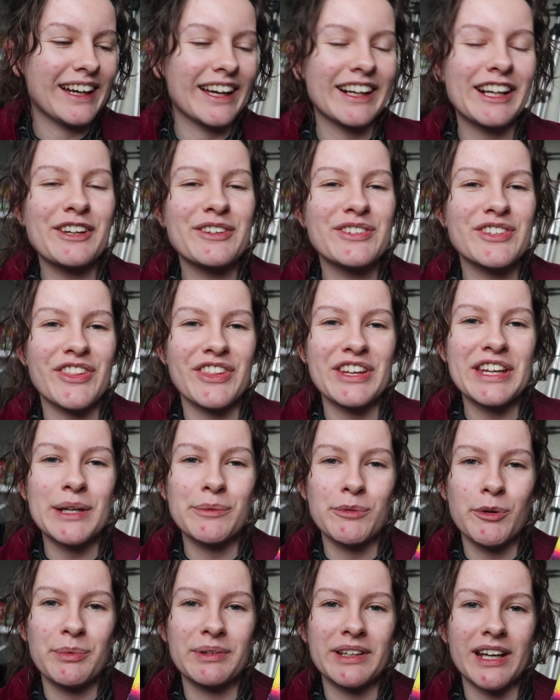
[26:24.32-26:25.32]
and I also think it
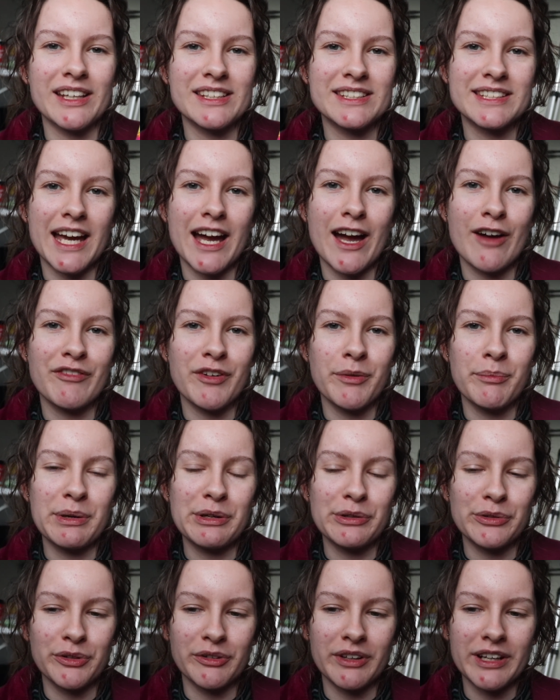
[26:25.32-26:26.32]
will be nice to have a
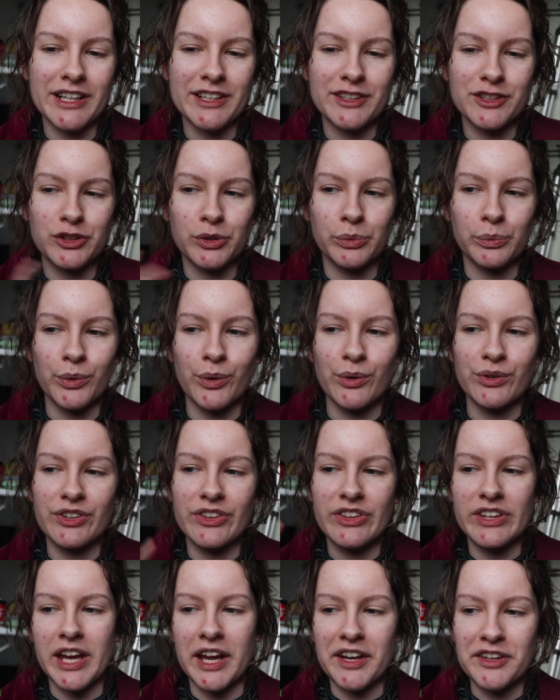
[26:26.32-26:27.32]
middle grade towards
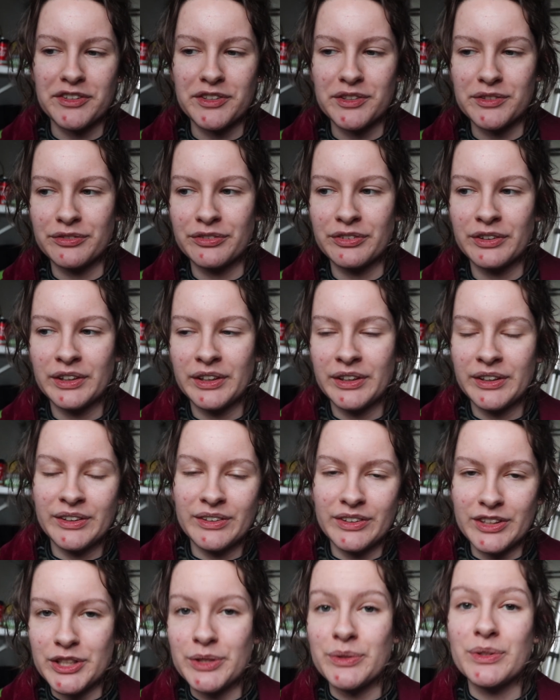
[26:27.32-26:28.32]
the end of
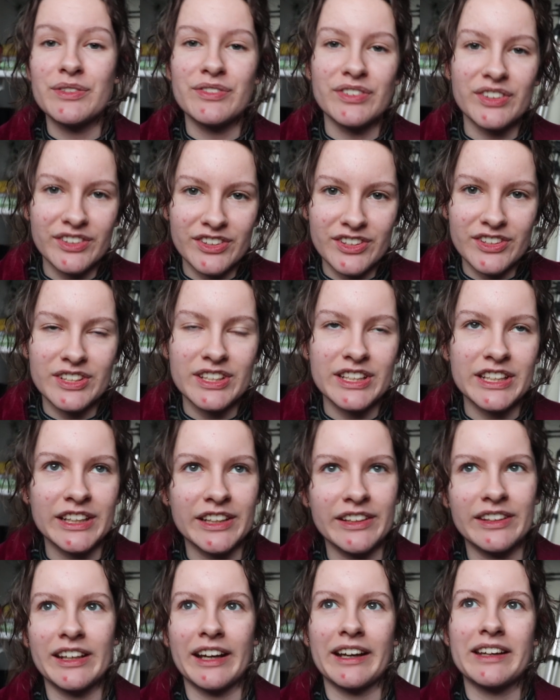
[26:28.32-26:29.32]
the university
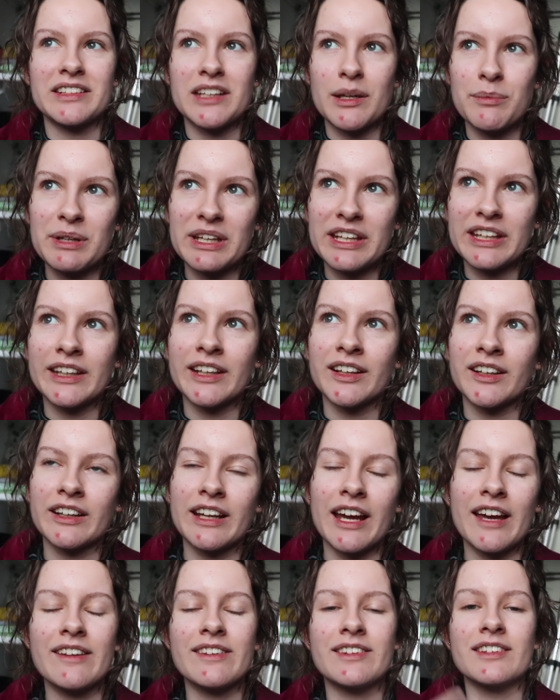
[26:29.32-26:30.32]
year, the academic year,
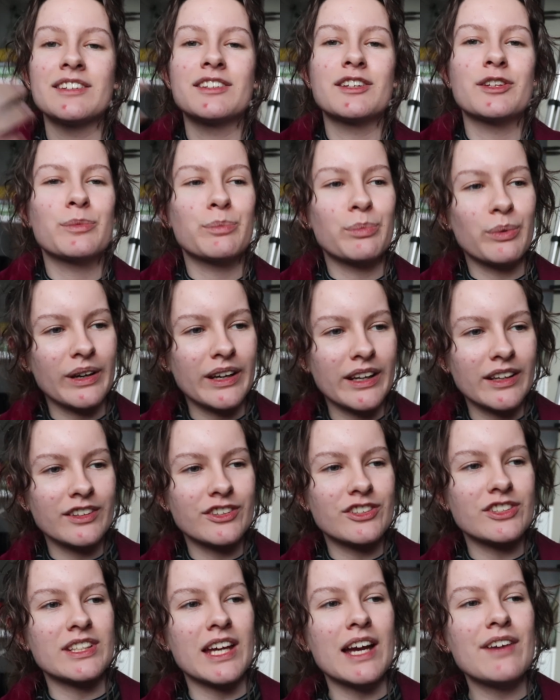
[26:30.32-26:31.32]
get us into spring,
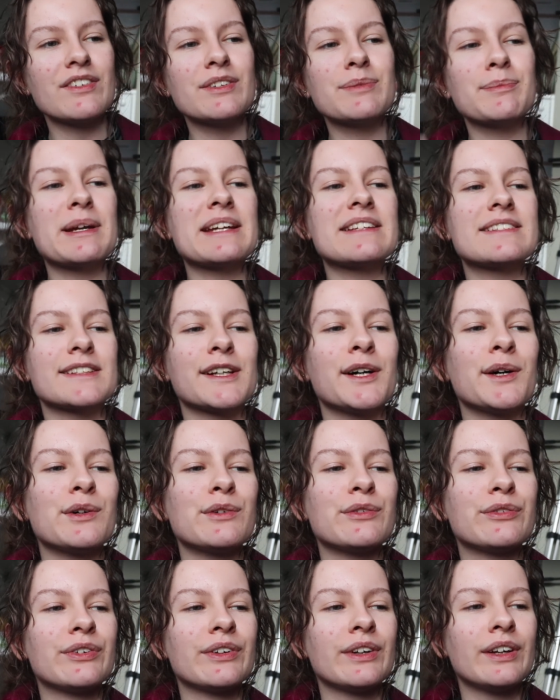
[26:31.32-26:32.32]
just have a bit
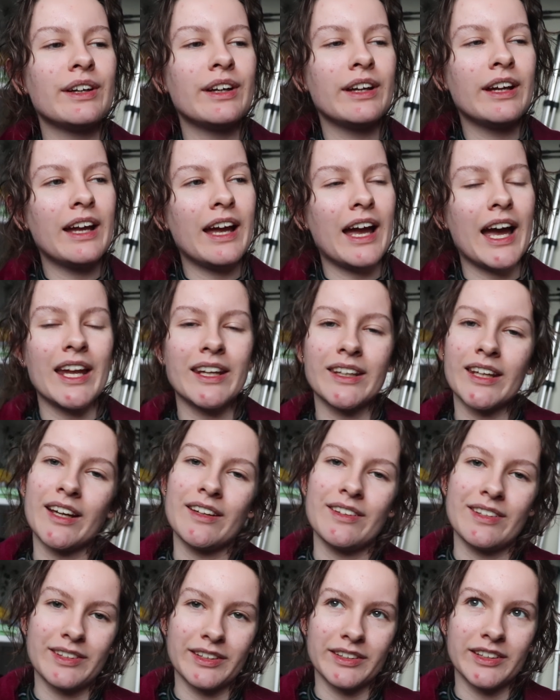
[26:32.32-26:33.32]
of a
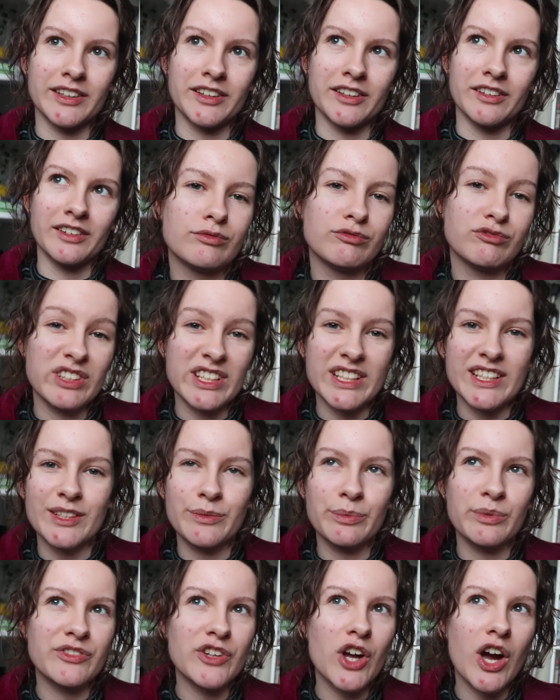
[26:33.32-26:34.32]
nicer
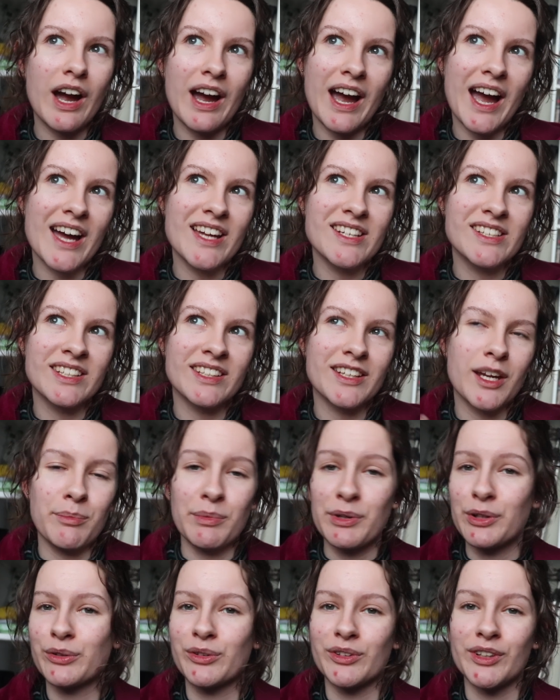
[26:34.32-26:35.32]
read. We've not had a
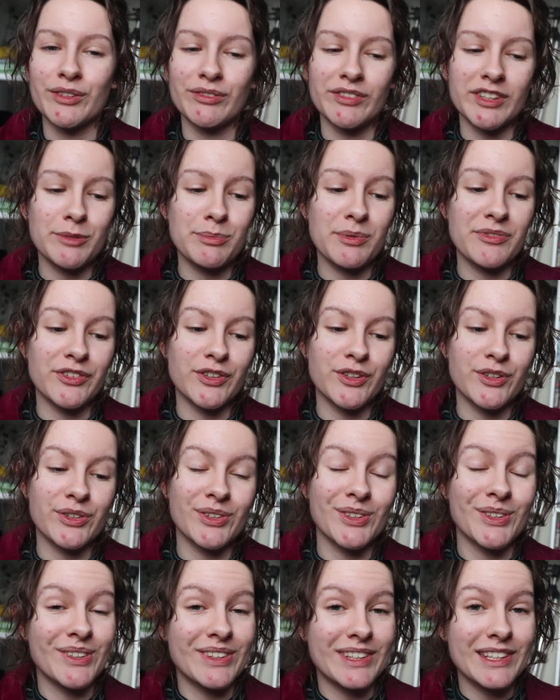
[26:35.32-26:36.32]
middle grade read before,
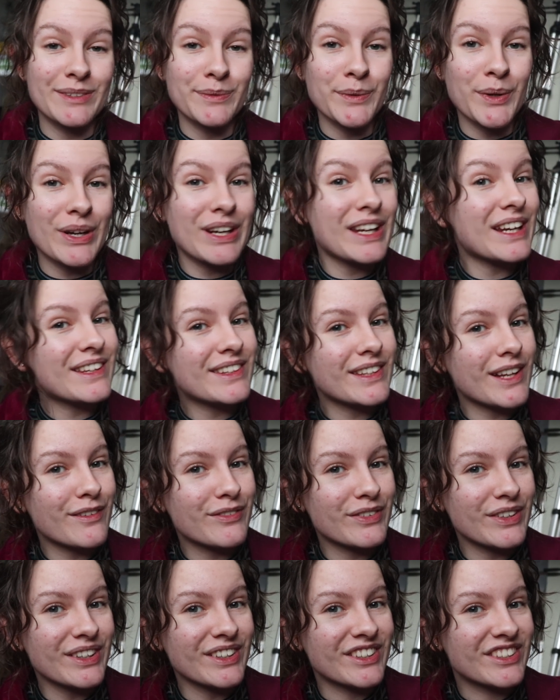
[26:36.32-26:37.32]
so this one is our
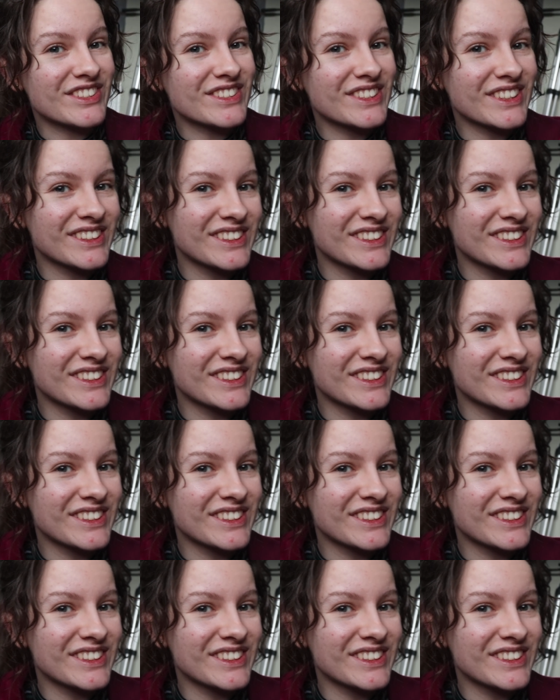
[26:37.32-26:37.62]
first.